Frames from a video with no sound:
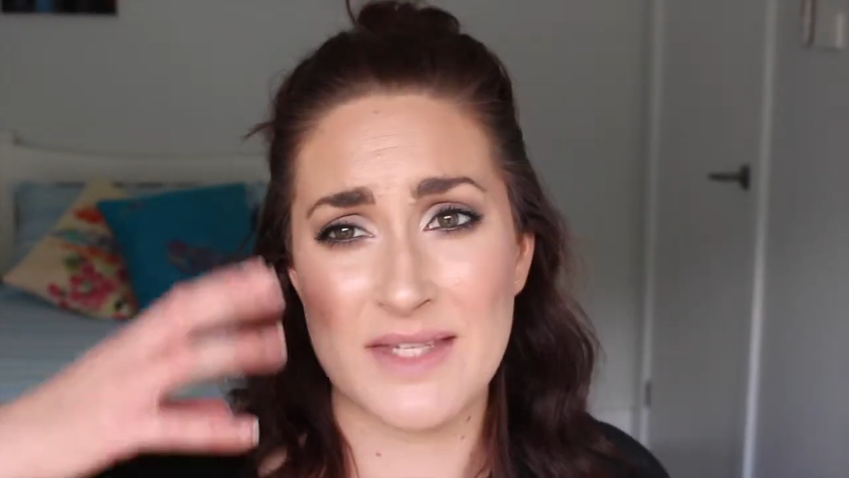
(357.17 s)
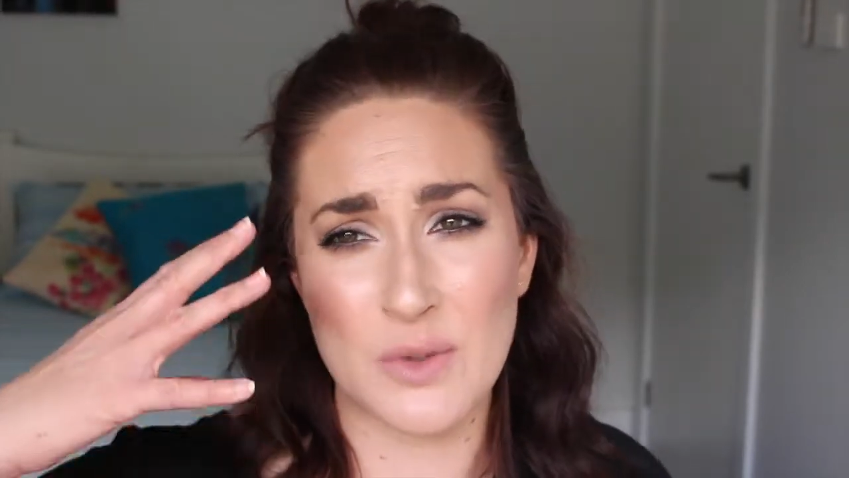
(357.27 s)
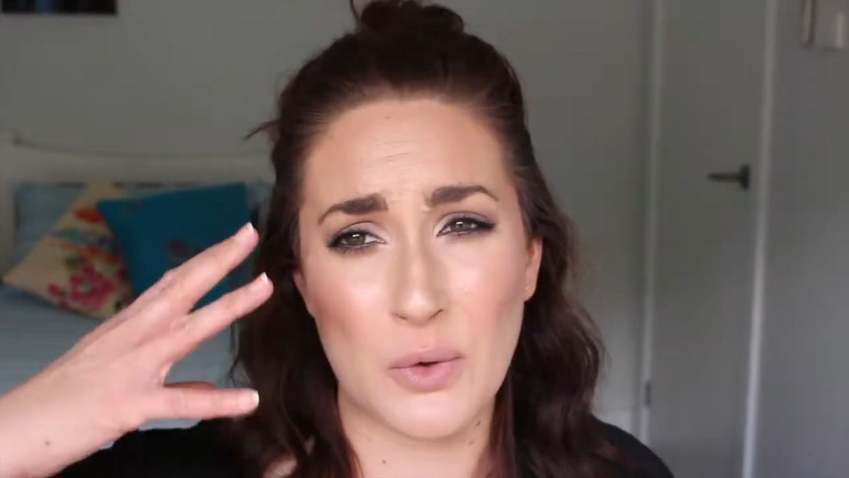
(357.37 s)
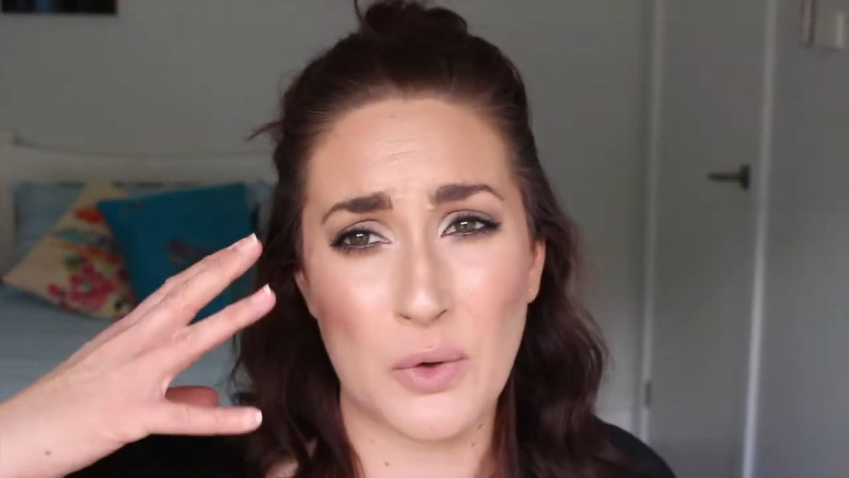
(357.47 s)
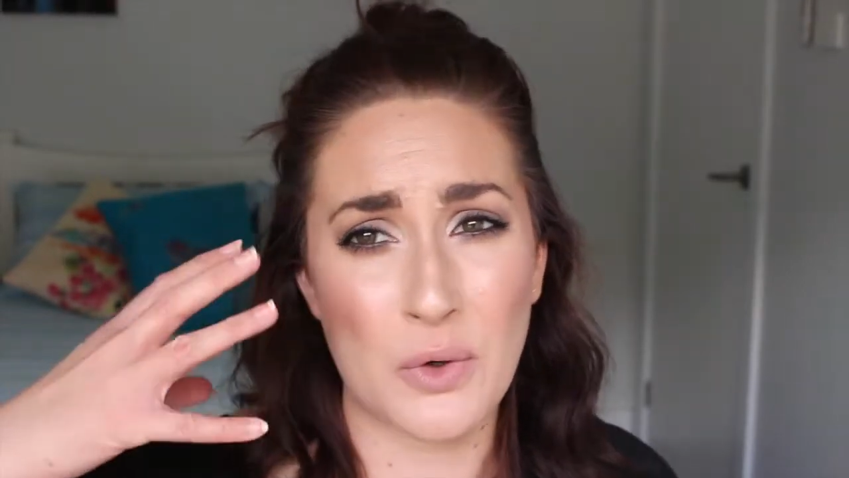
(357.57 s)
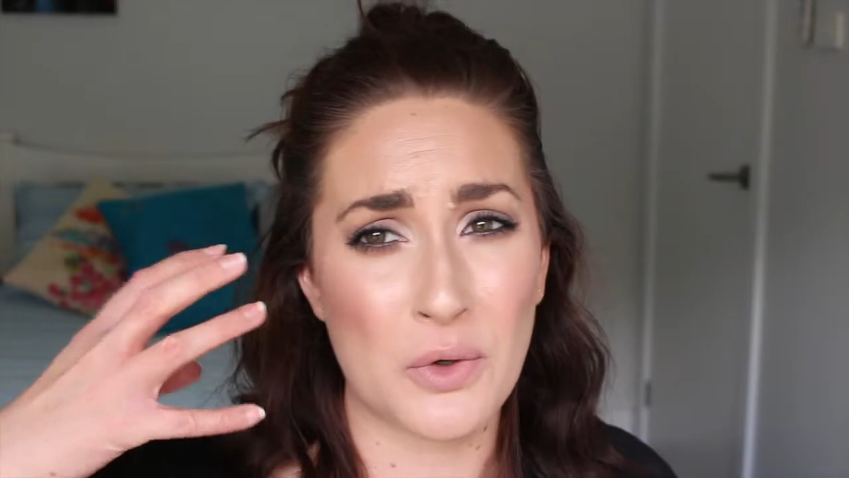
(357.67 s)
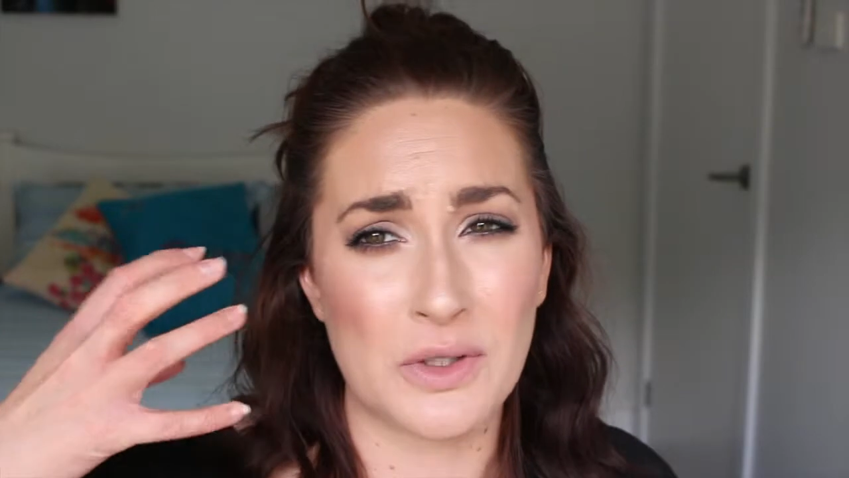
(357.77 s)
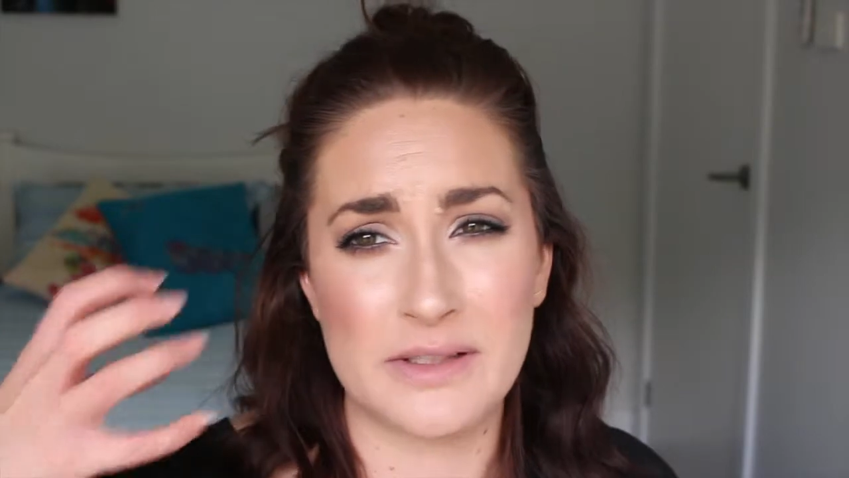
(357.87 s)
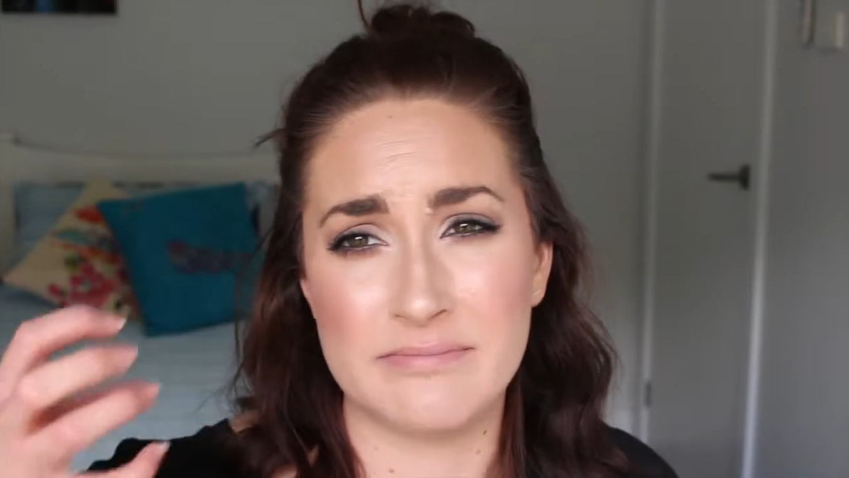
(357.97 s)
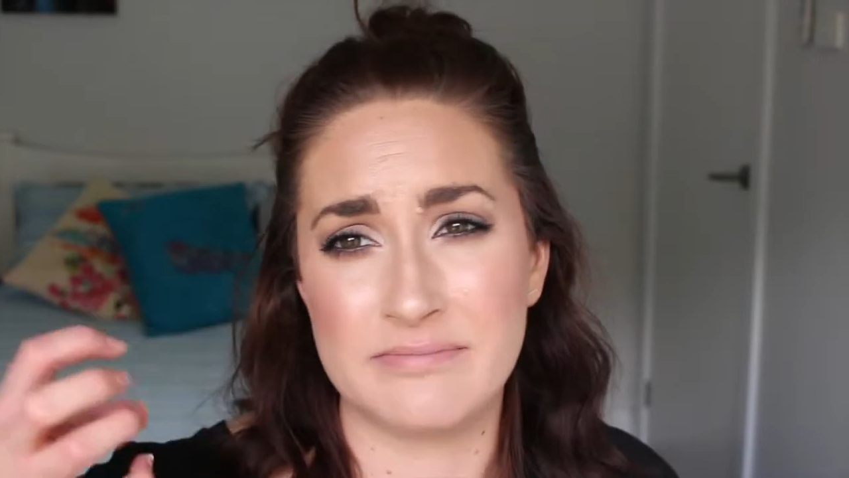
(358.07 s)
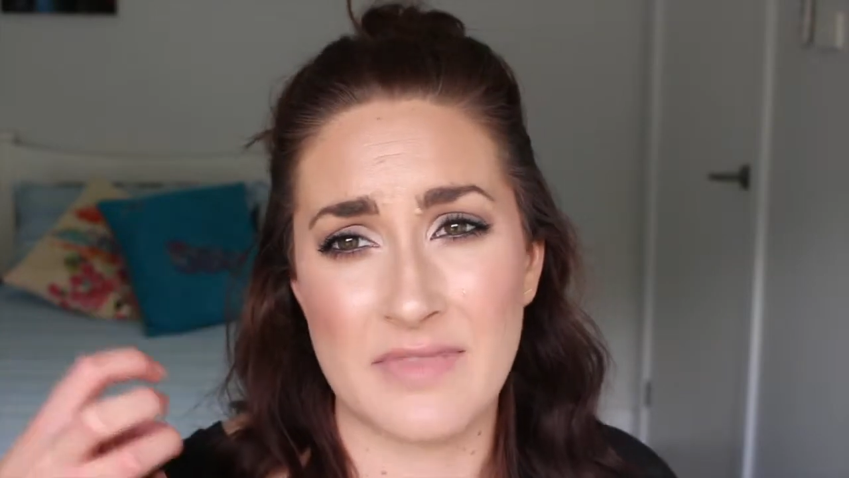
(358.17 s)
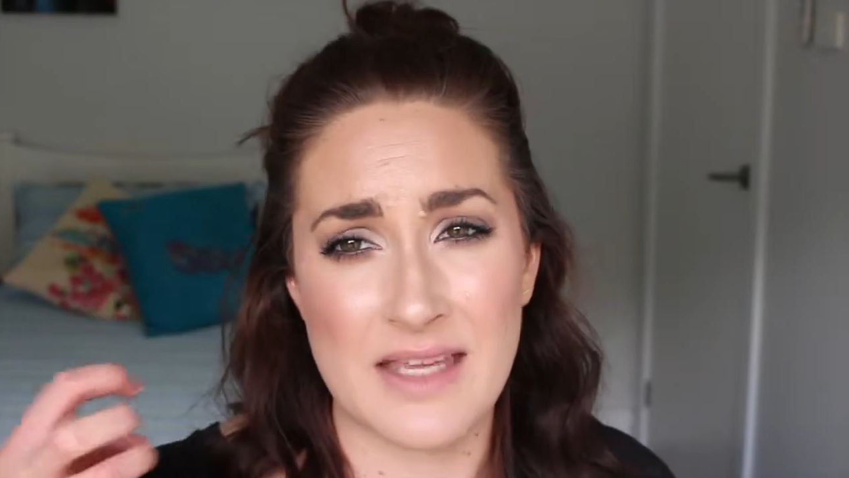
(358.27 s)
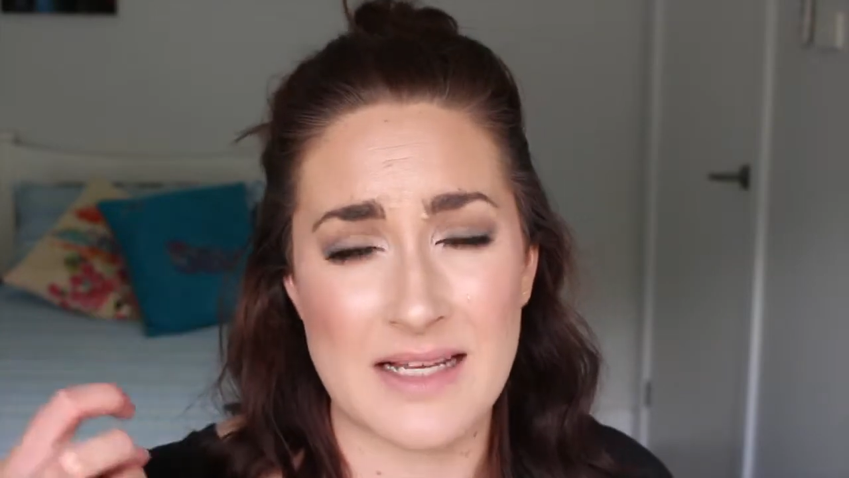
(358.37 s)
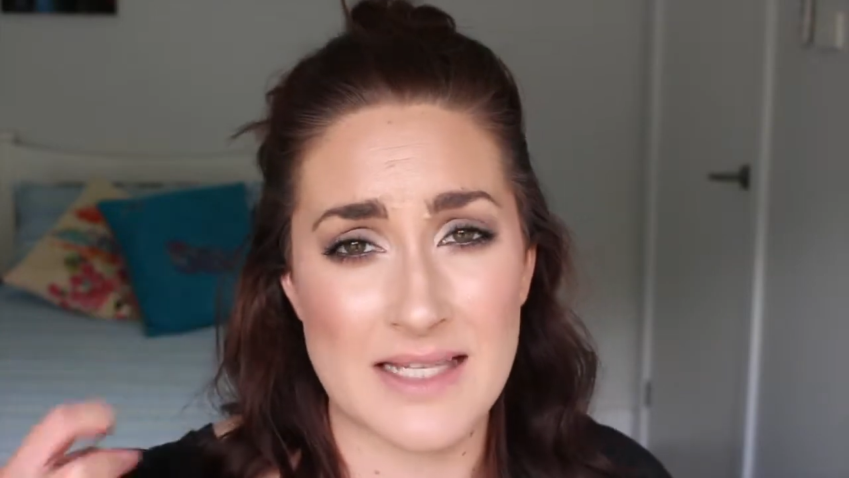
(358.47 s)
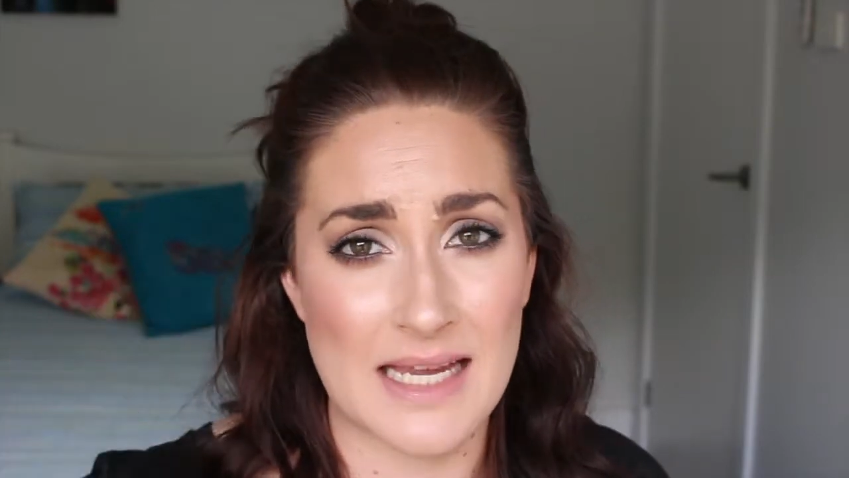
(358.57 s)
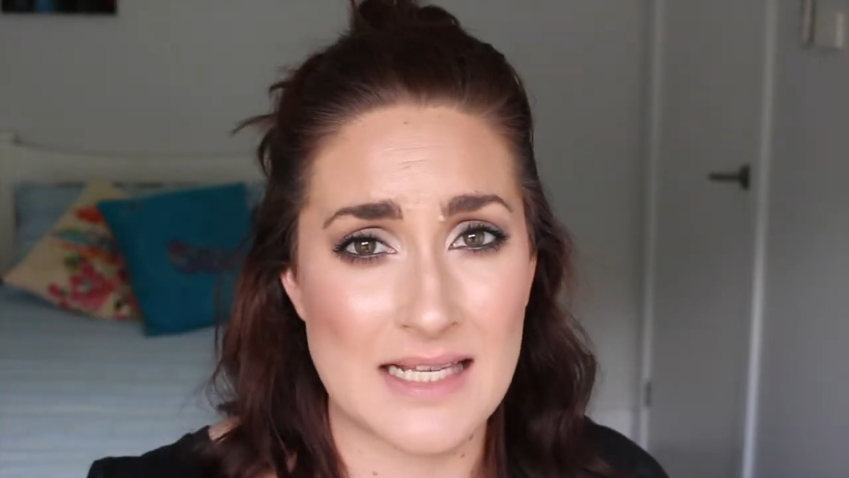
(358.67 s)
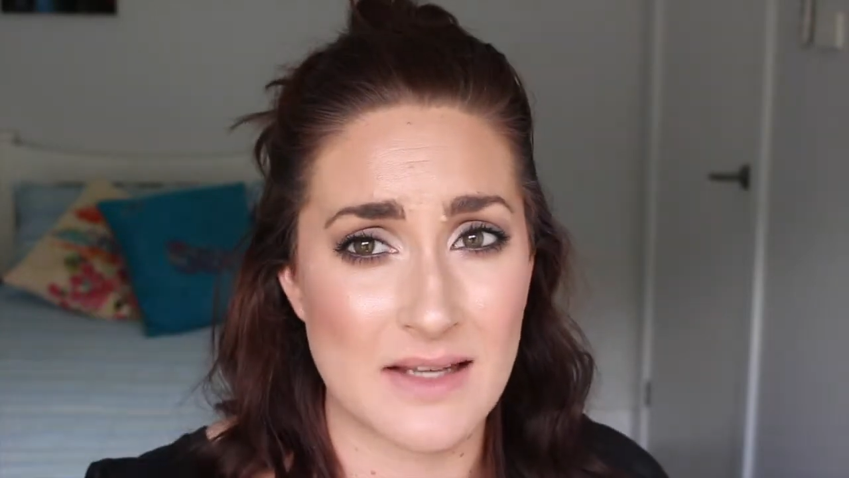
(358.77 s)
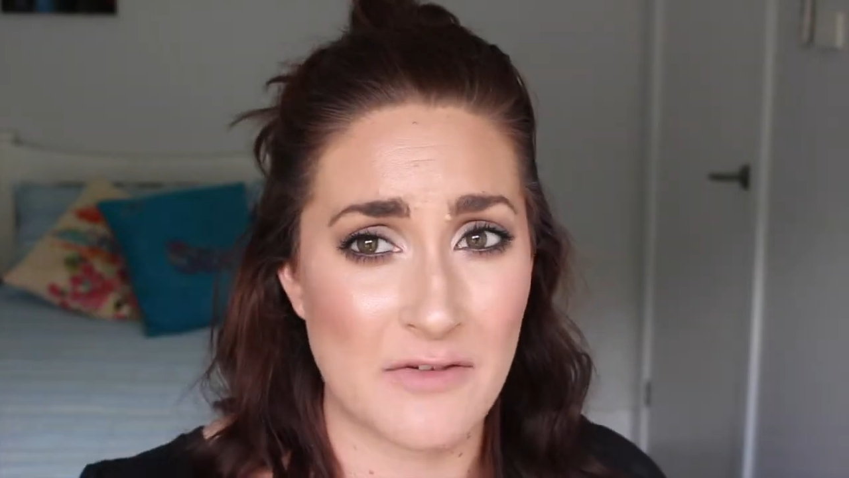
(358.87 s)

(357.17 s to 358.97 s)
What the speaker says: sore and things easily.